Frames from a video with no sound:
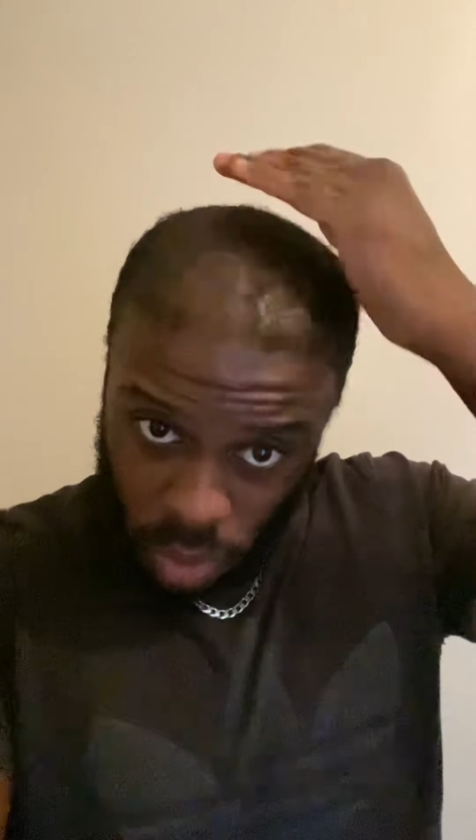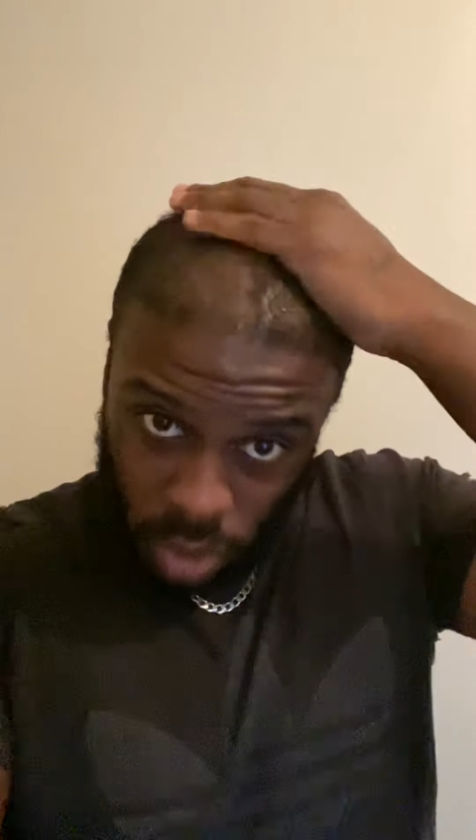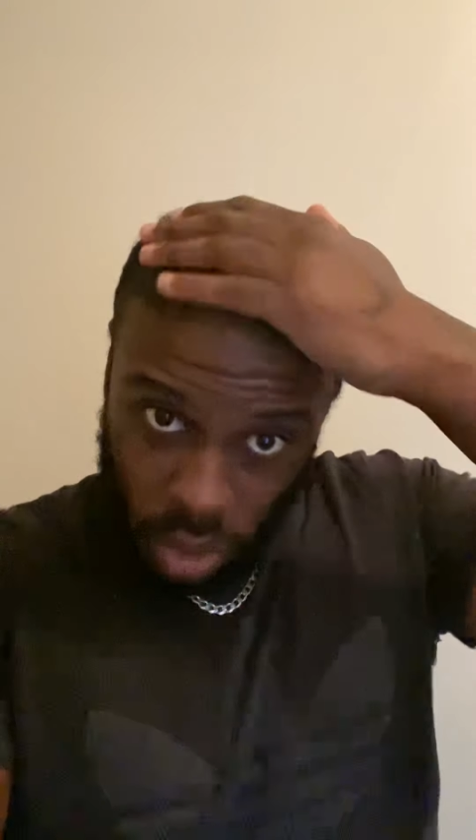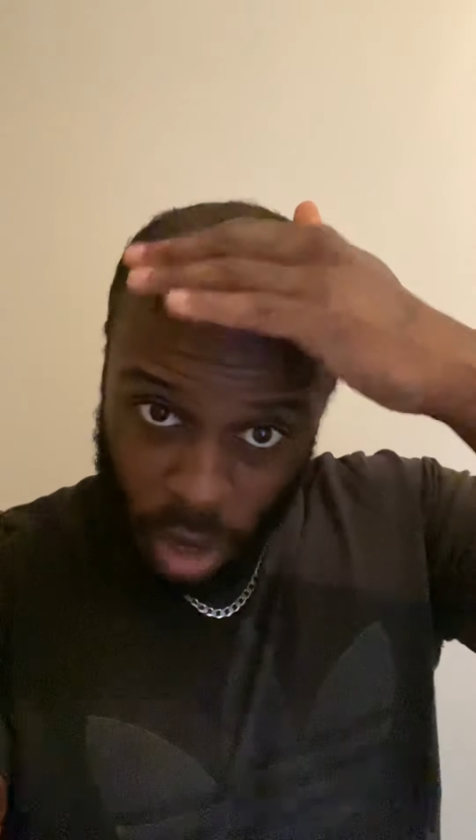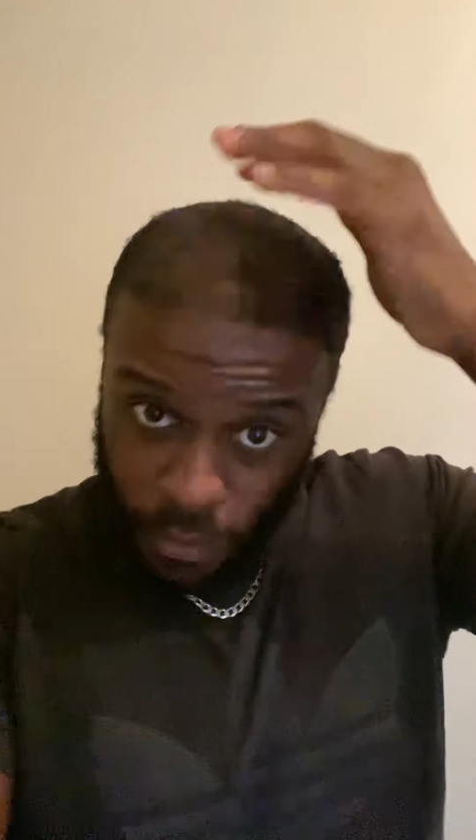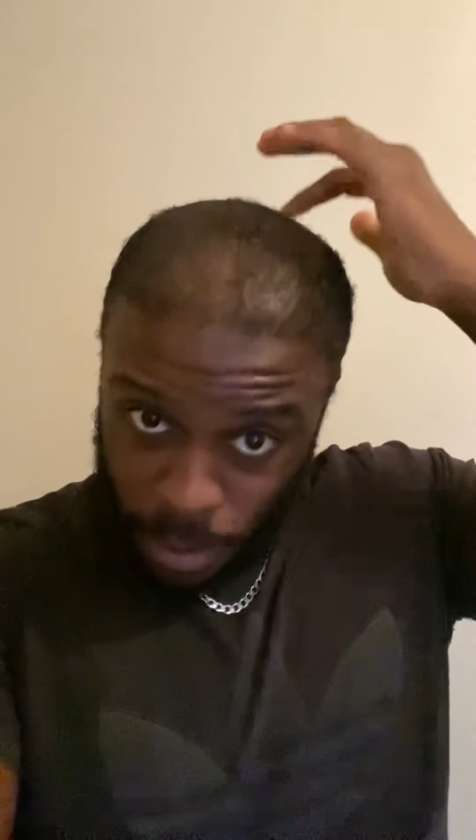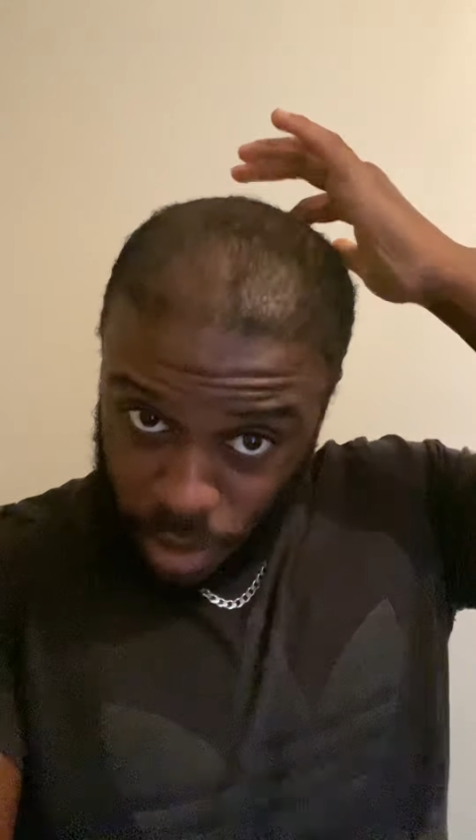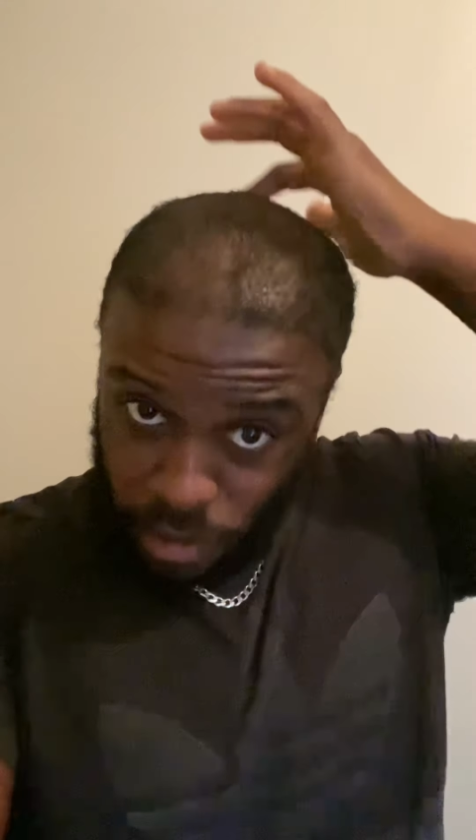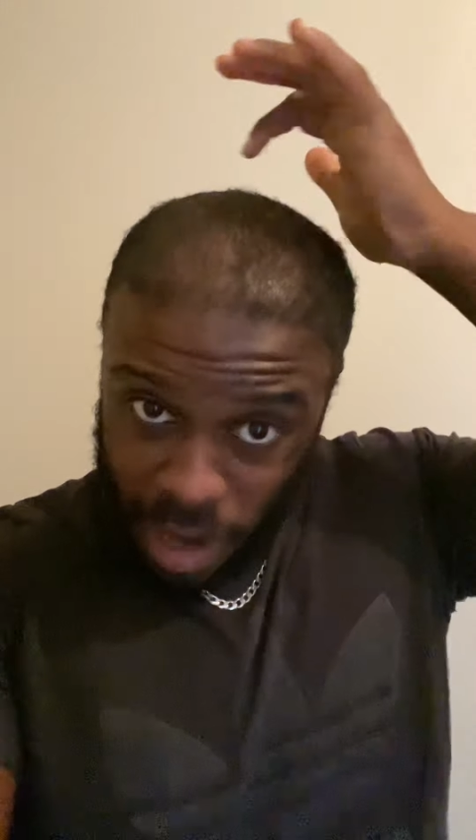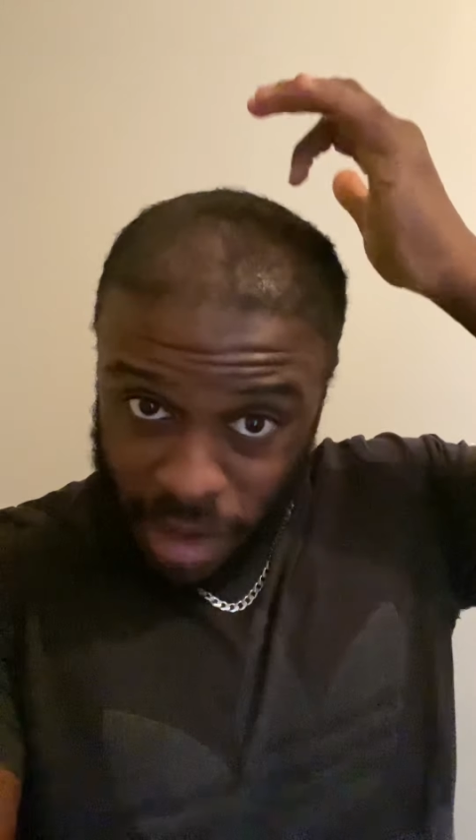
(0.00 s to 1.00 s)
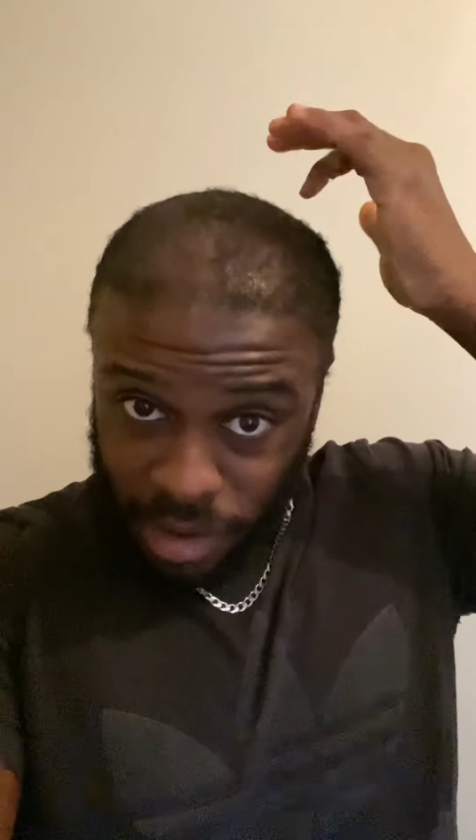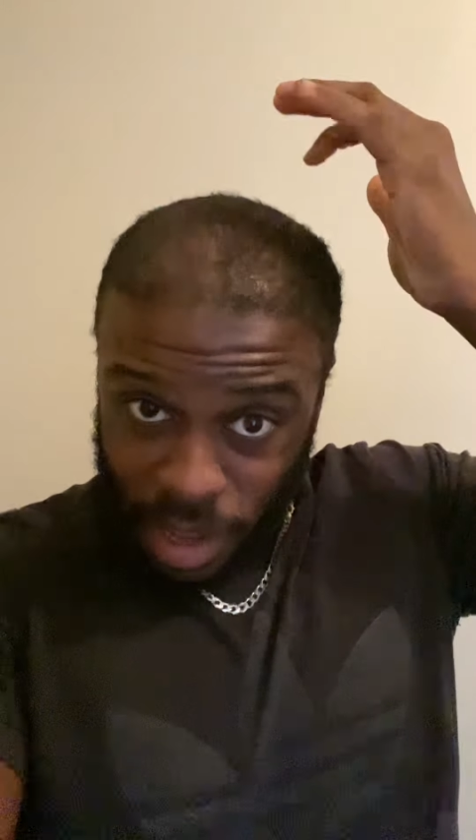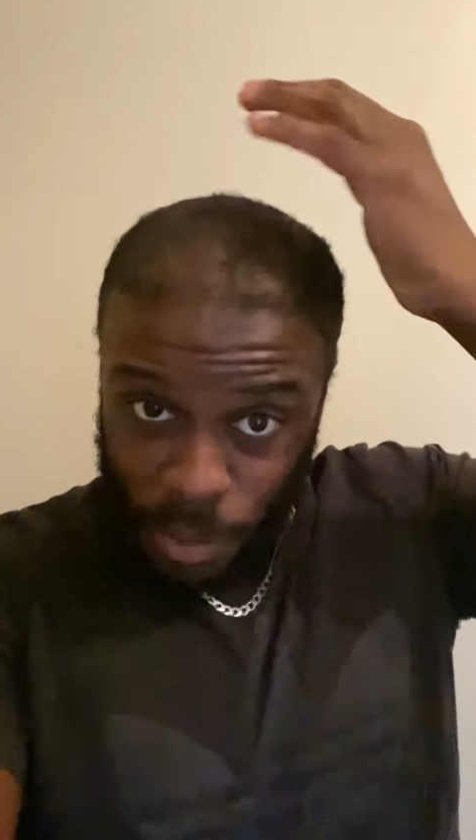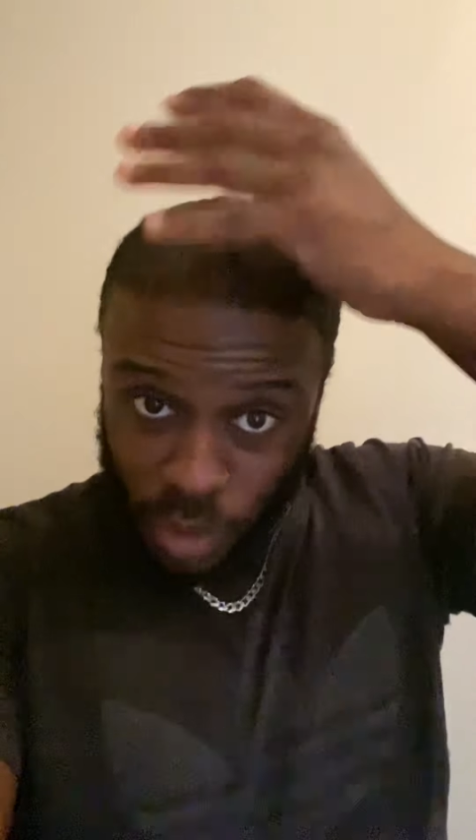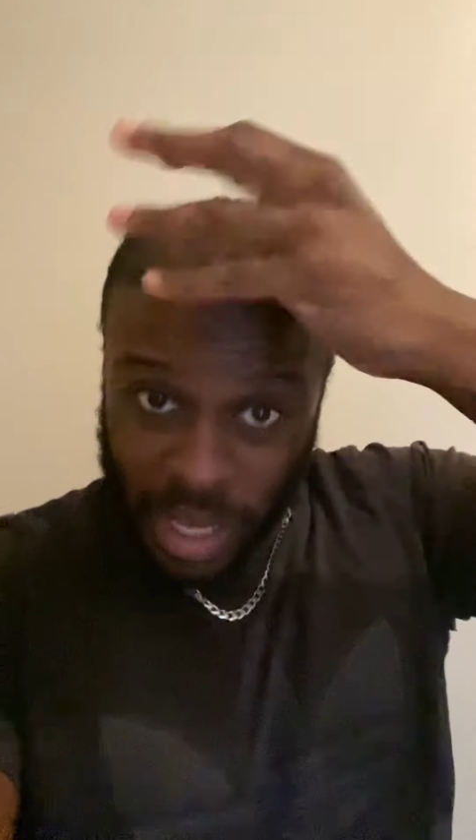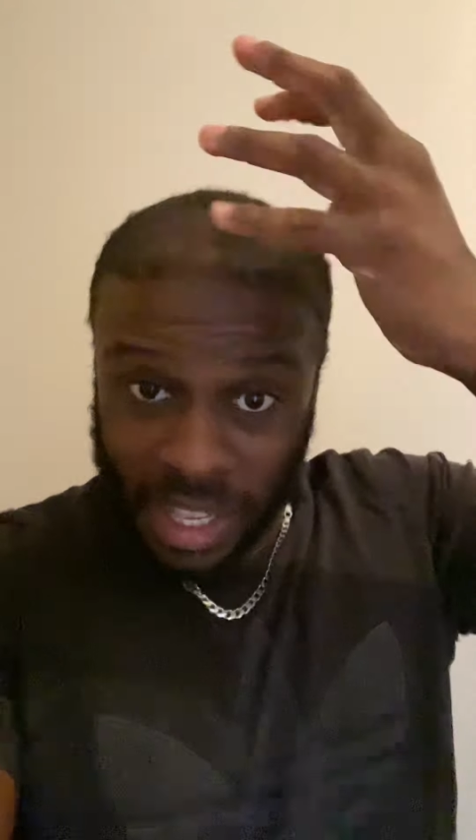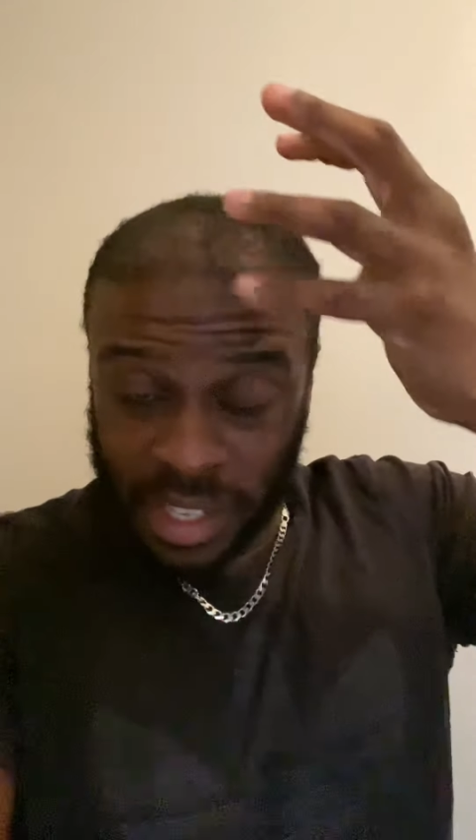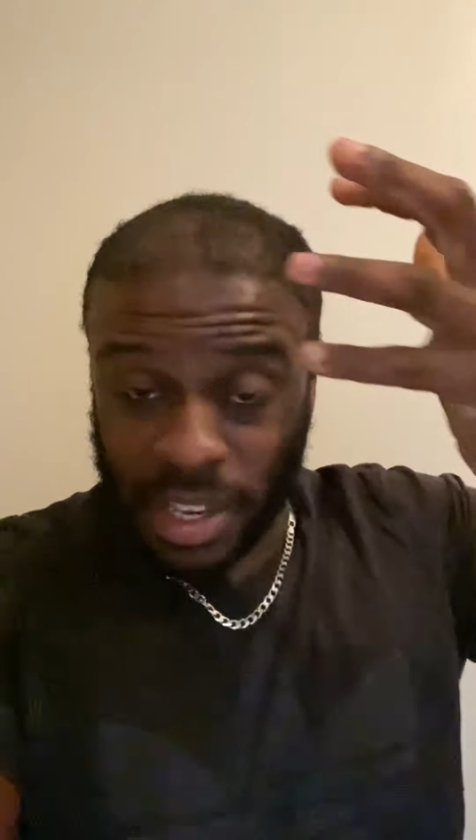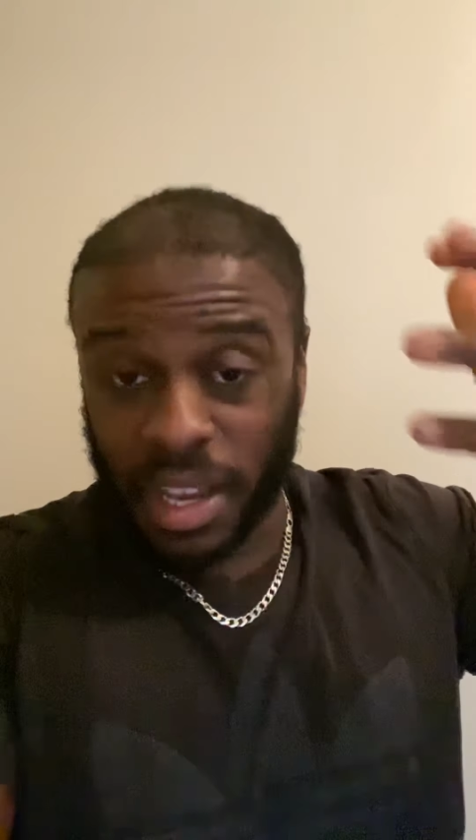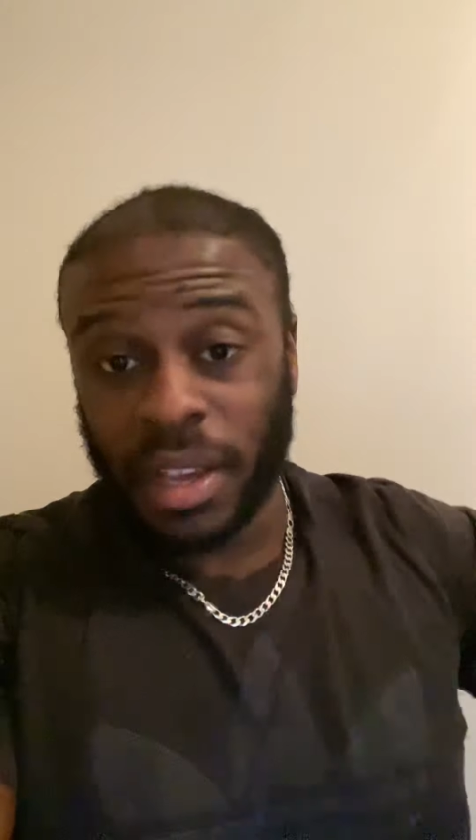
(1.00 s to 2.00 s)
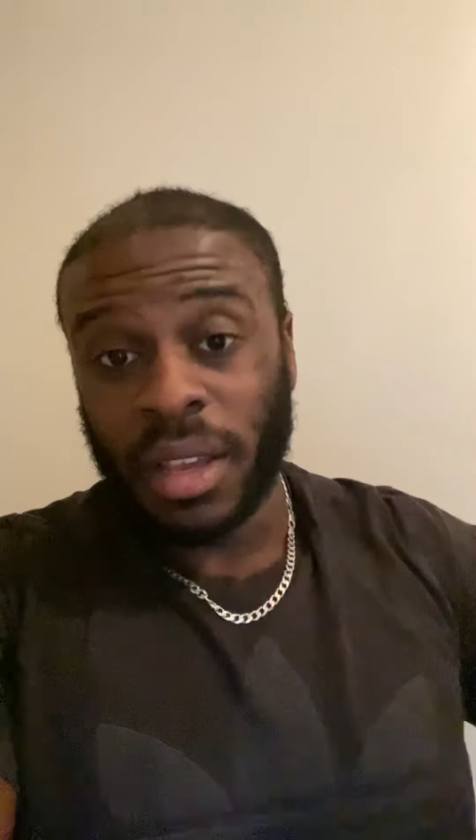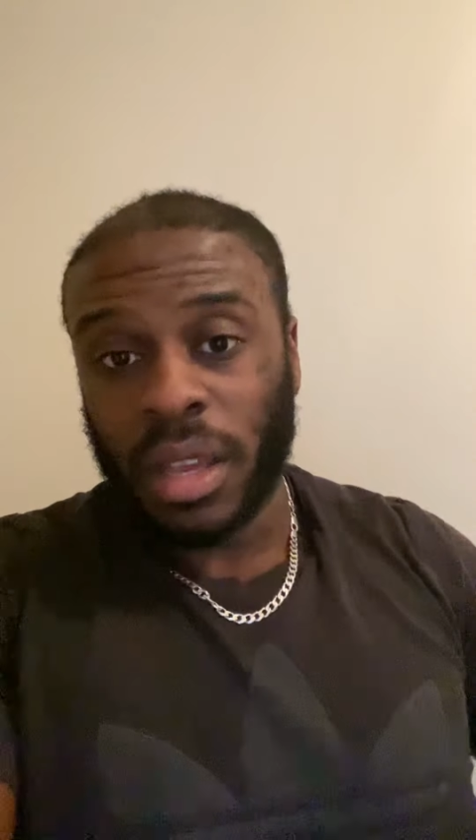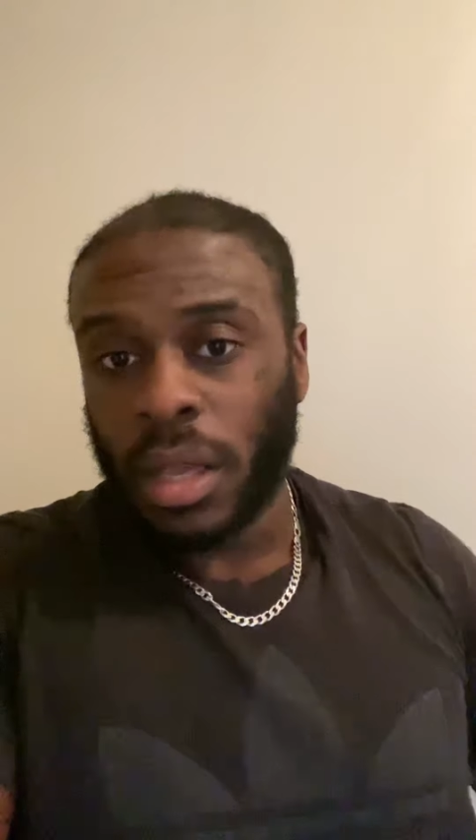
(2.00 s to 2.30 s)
for my crown and more density,